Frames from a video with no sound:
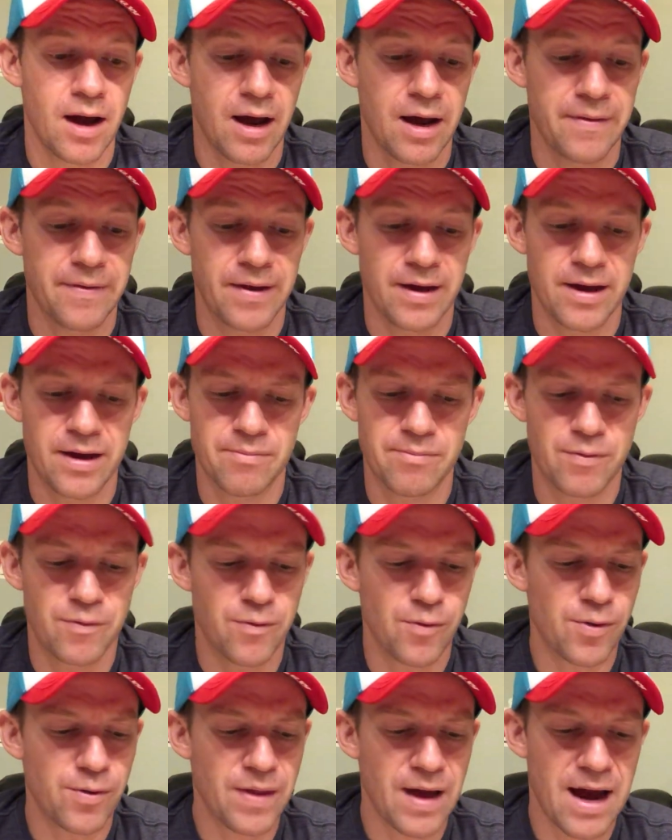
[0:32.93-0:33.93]
And then
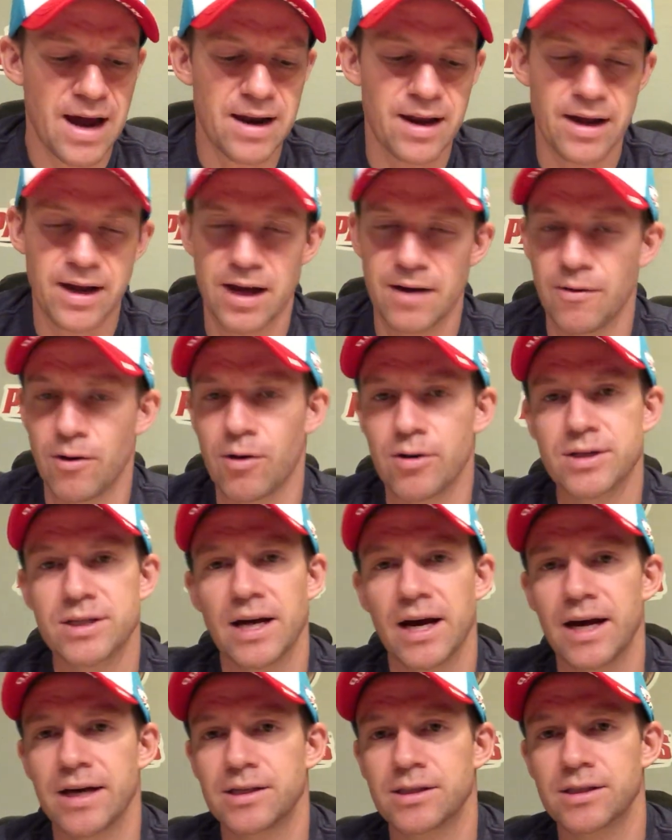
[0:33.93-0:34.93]
before that, like, I've always
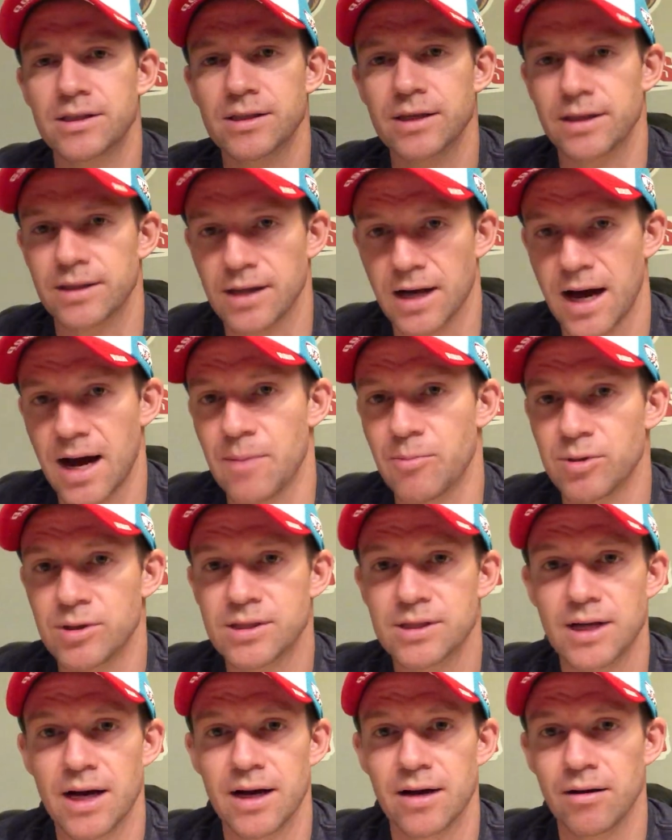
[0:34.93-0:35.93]
had just like the hybrid
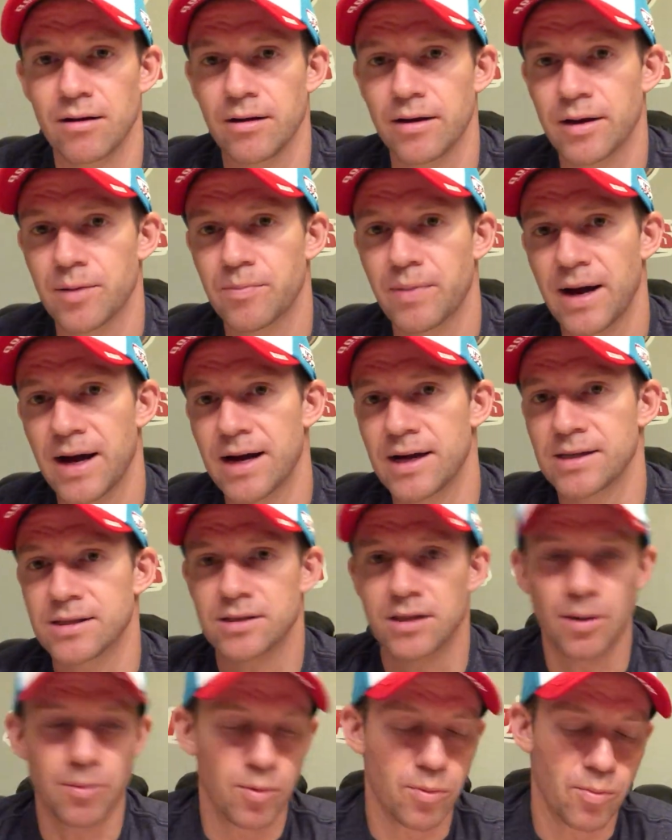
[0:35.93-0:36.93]
style leg pads,
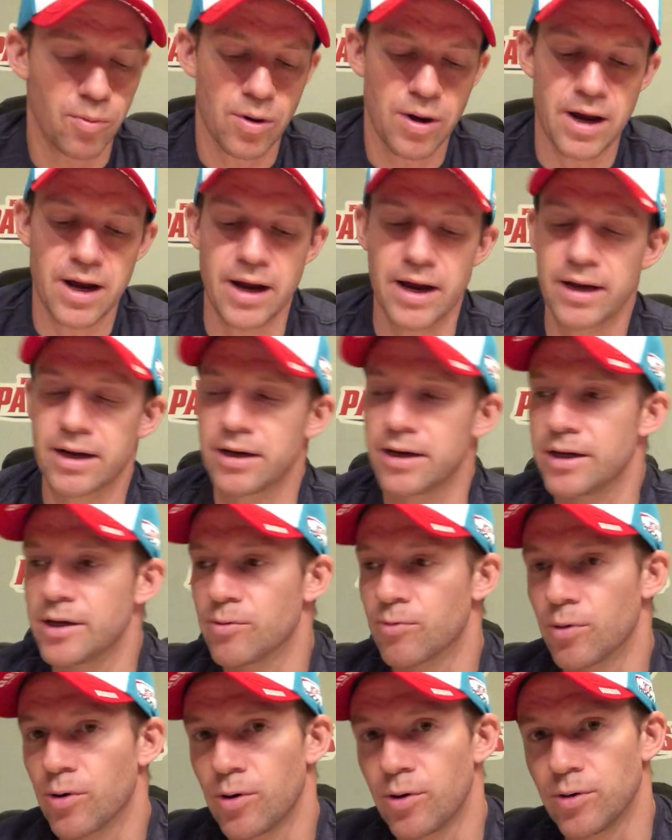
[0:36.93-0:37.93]
double break, knee
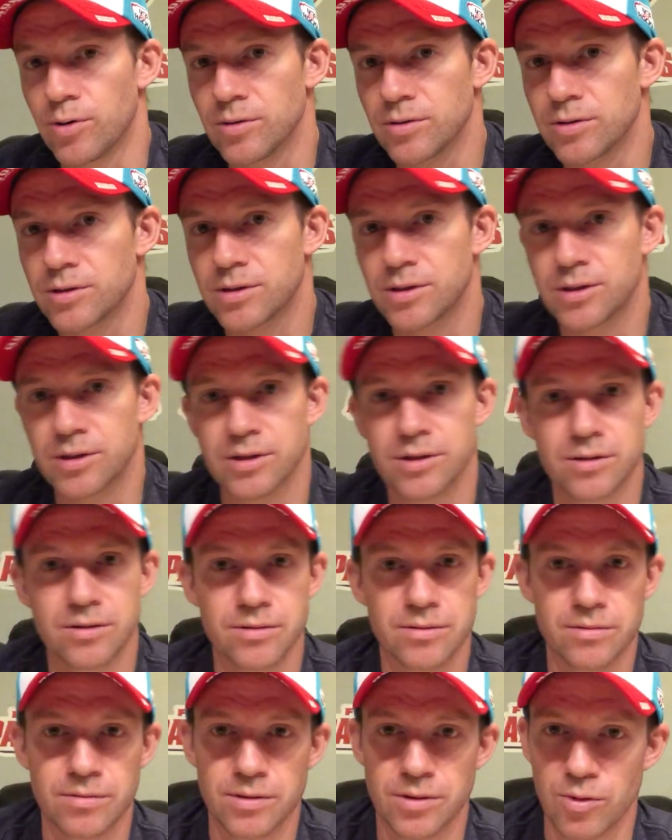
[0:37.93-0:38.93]
rolls,
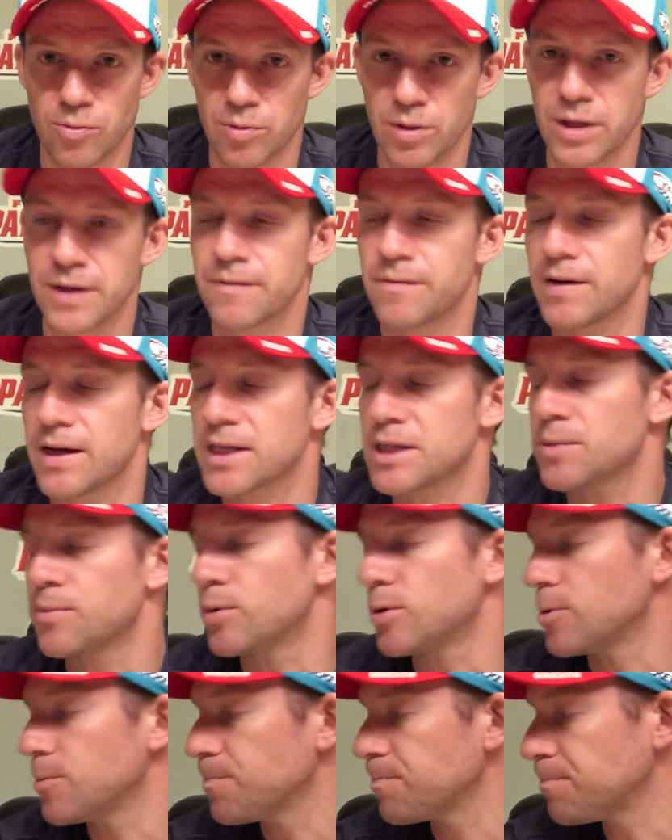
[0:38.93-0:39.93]
just, you know, really
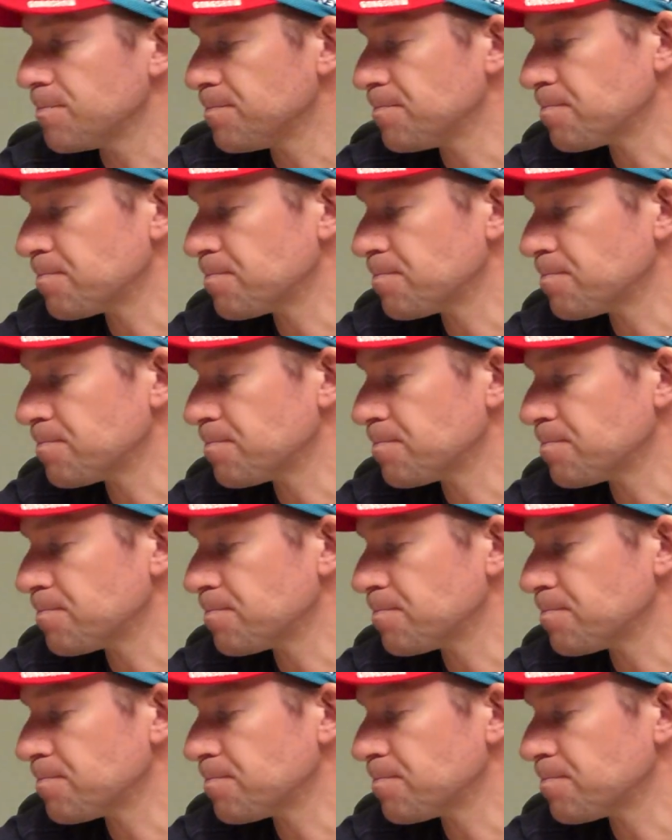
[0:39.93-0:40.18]
flexible.